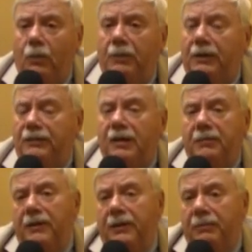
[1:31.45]
would be
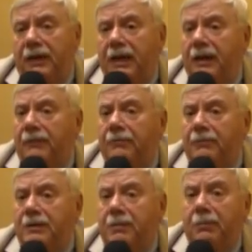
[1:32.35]
something that
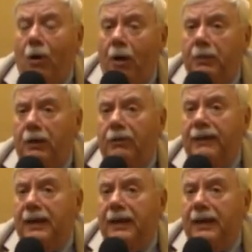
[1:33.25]
began to be popular